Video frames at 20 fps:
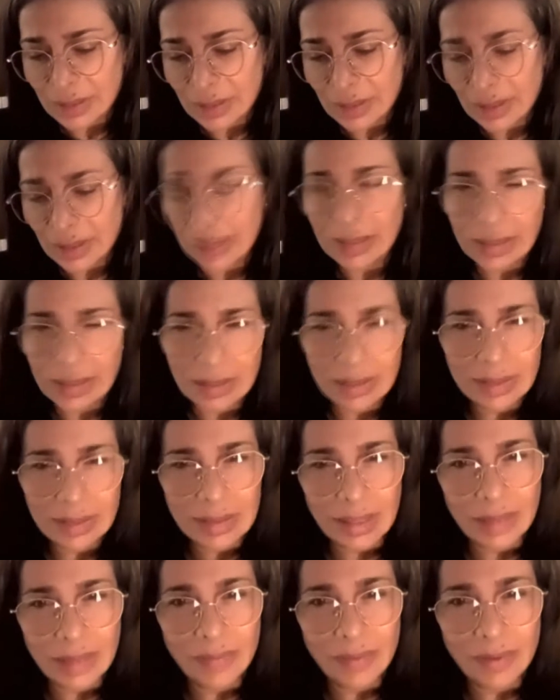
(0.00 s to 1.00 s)
I needed
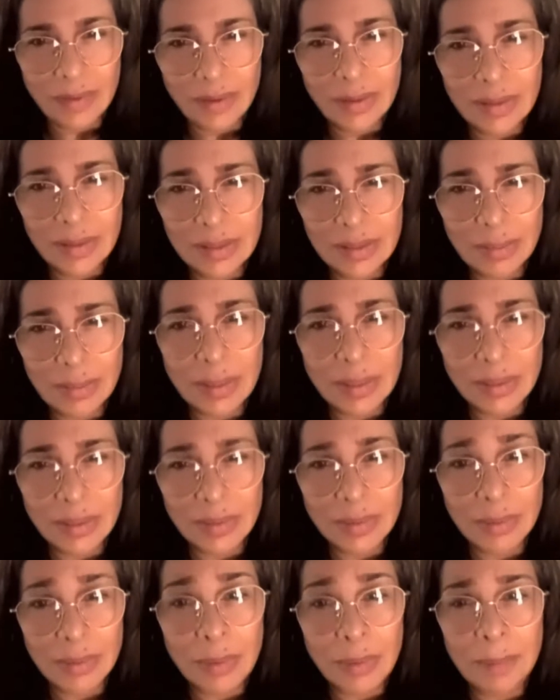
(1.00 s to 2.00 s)
to give her the
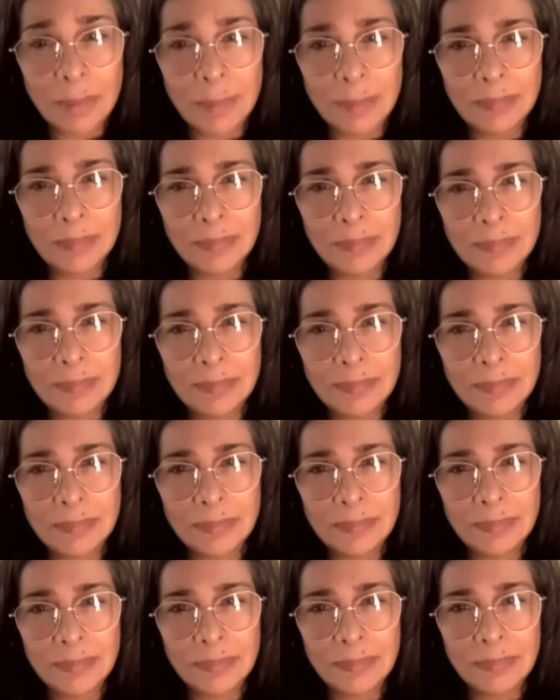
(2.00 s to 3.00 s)
space with Mum.
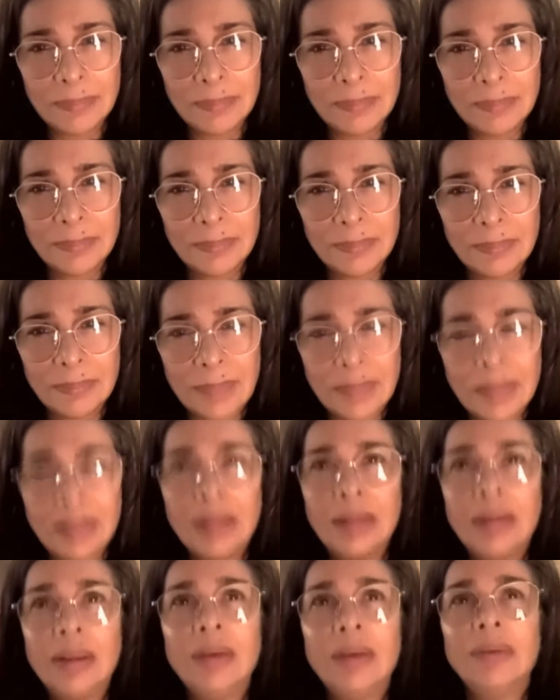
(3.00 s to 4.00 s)
And
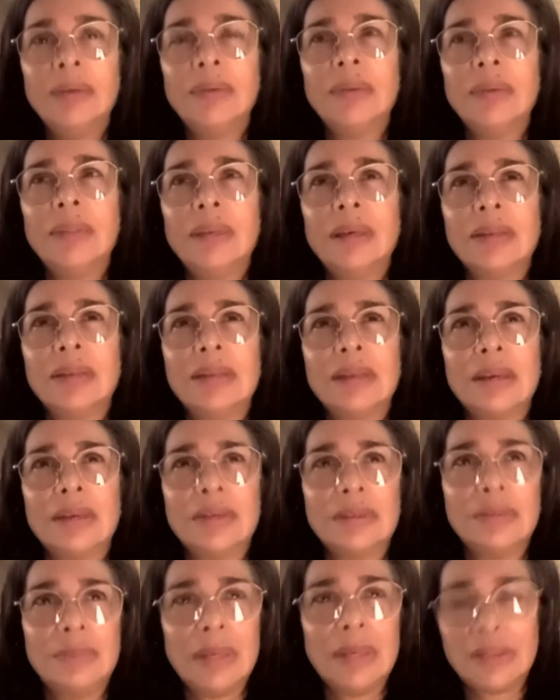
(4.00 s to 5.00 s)
I know that
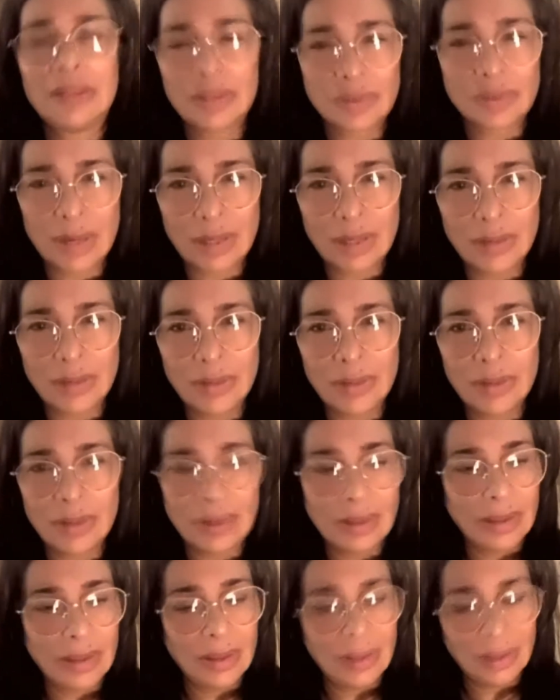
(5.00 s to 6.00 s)
sounds a bit strange,
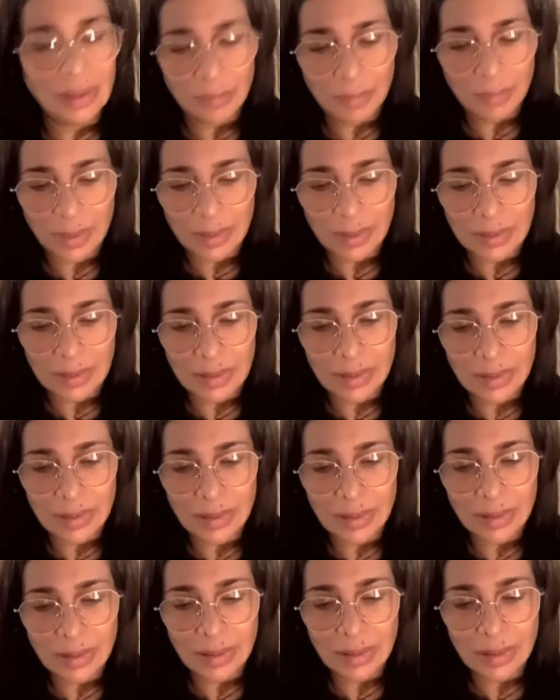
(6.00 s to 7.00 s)
but
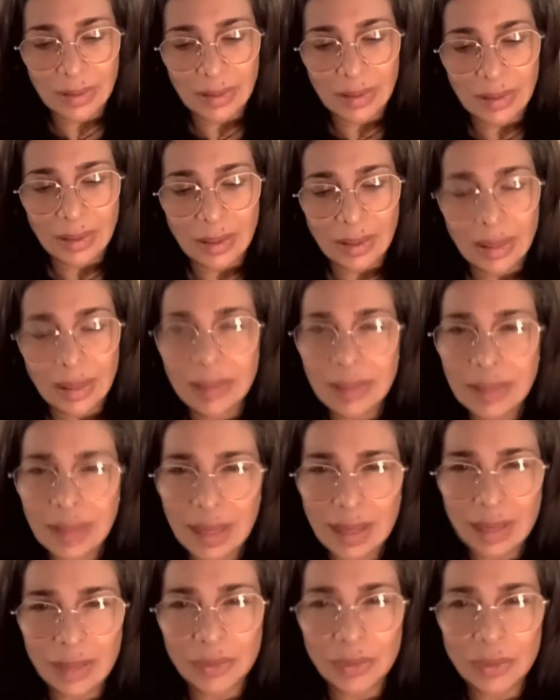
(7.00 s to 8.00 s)
I'd
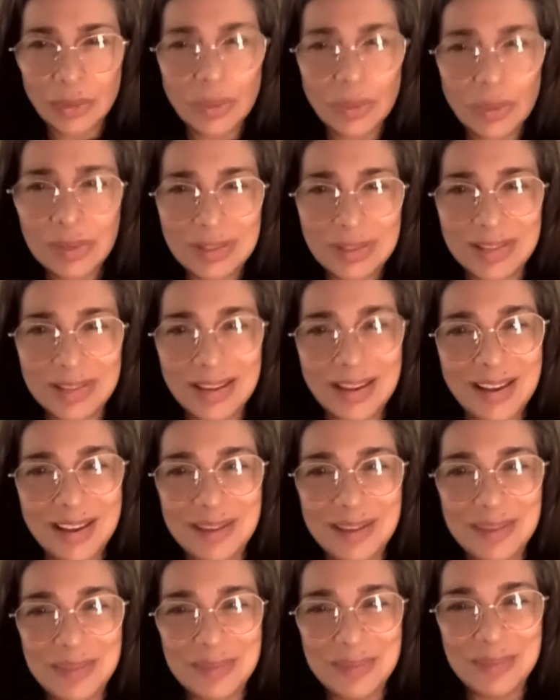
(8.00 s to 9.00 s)
had all the
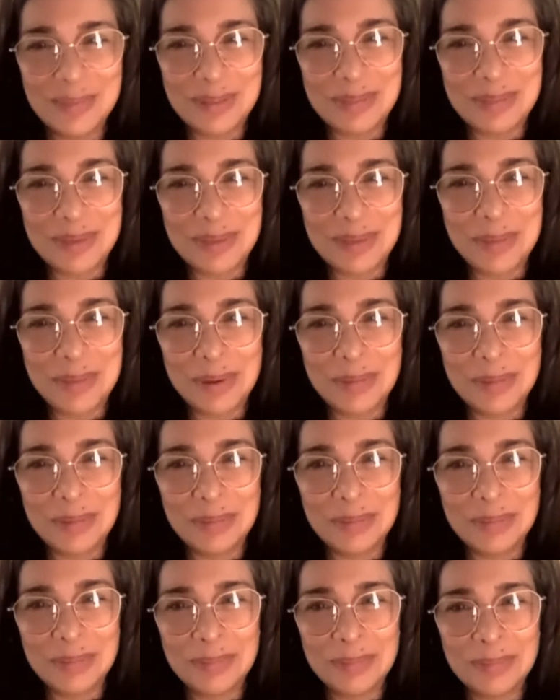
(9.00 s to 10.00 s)
time with my mum.
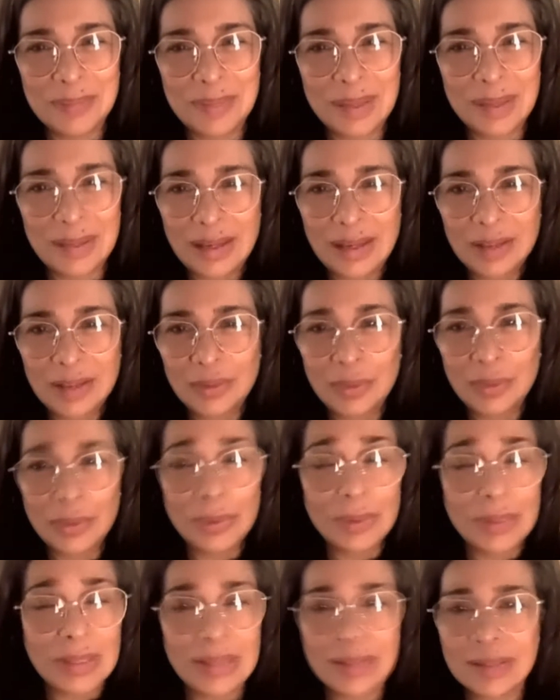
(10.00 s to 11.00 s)
I'd had
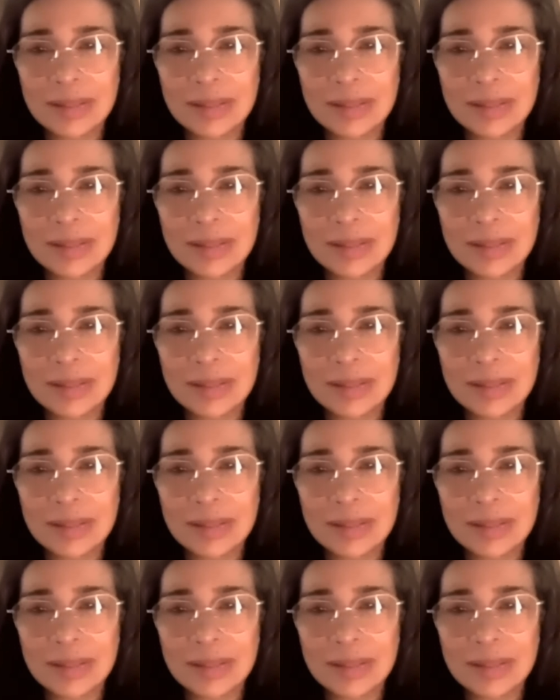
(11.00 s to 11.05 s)
all this